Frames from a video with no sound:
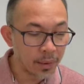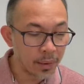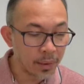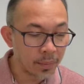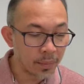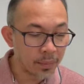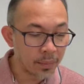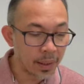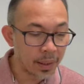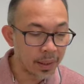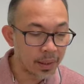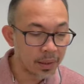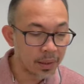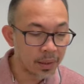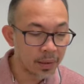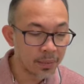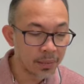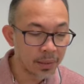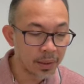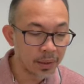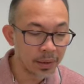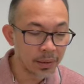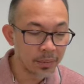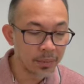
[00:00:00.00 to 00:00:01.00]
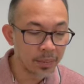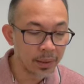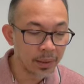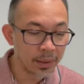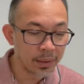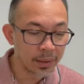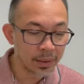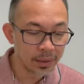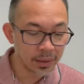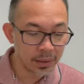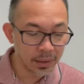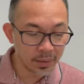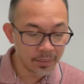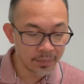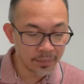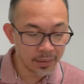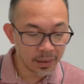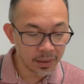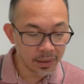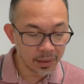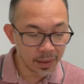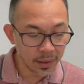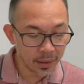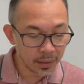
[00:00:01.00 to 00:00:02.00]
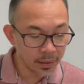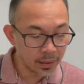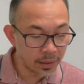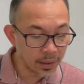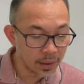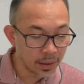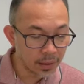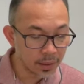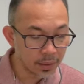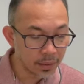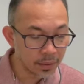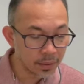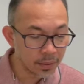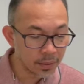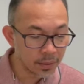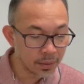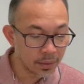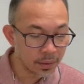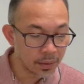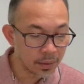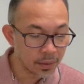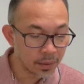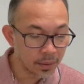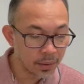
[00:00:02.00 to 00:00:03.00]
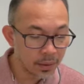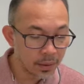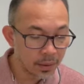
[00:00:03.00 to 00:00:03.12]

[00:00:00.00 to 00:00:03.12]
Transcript: management of health and safety regulation.